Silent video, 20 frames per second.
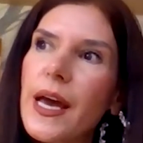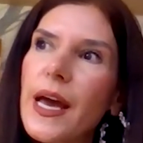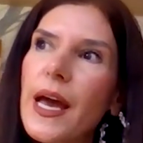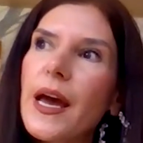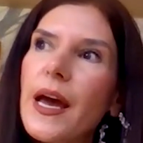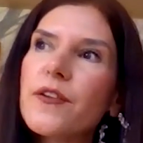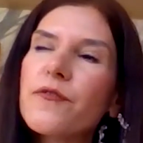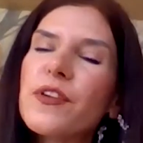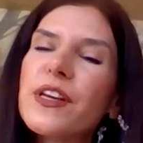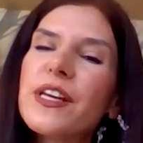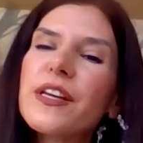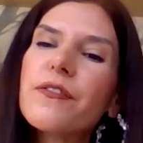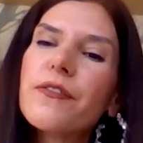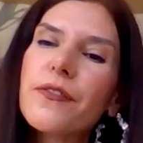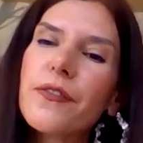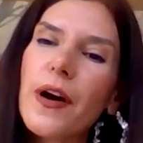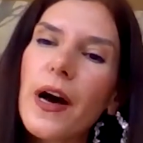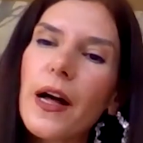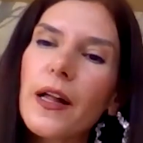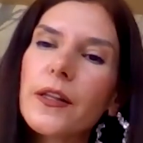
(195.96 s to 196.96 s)
and give
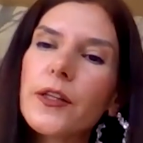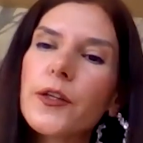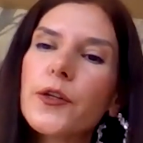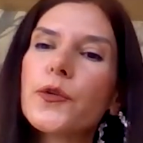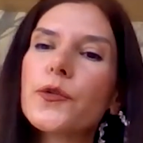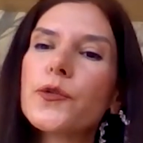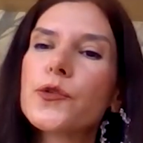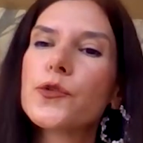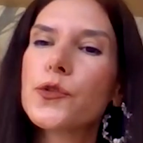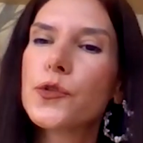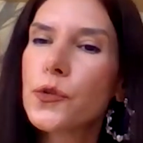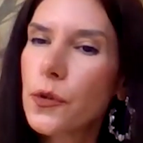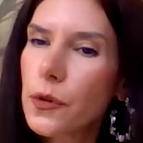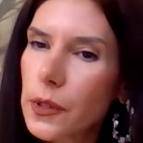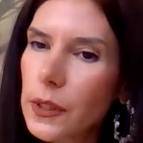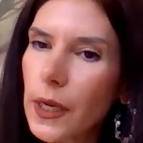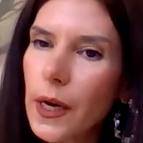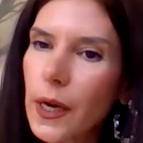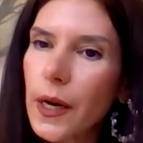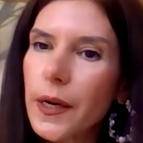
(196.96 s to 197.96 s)
value to the
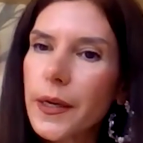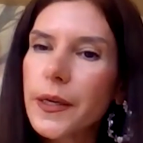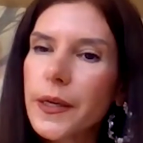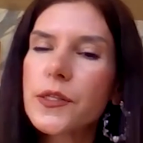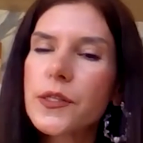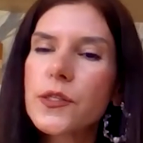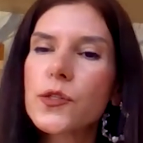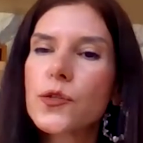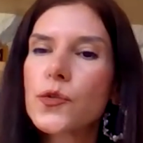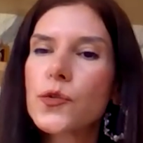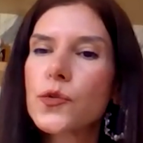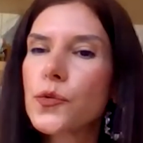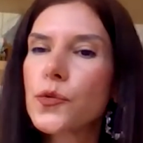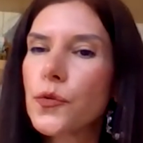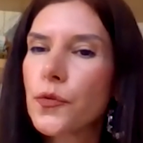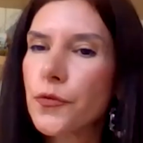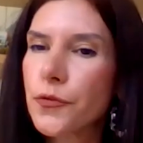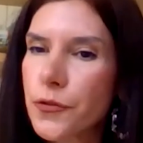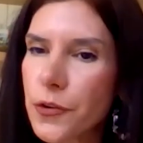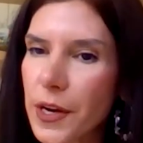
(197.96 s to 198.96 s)
clients, to
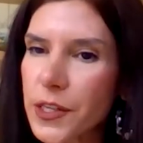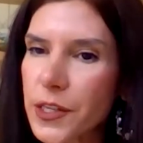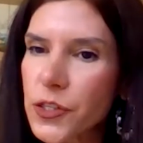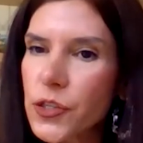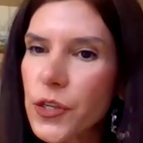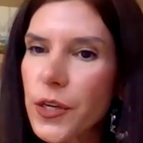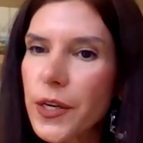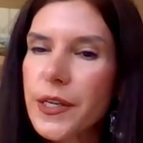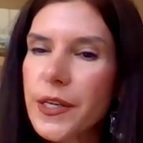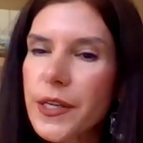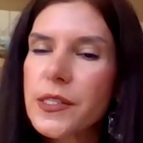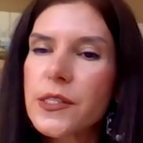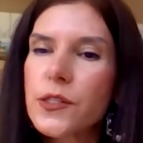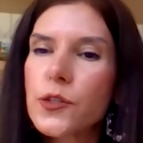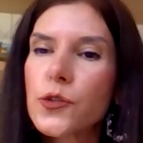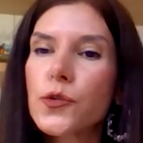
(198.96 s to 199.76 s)
the franchise,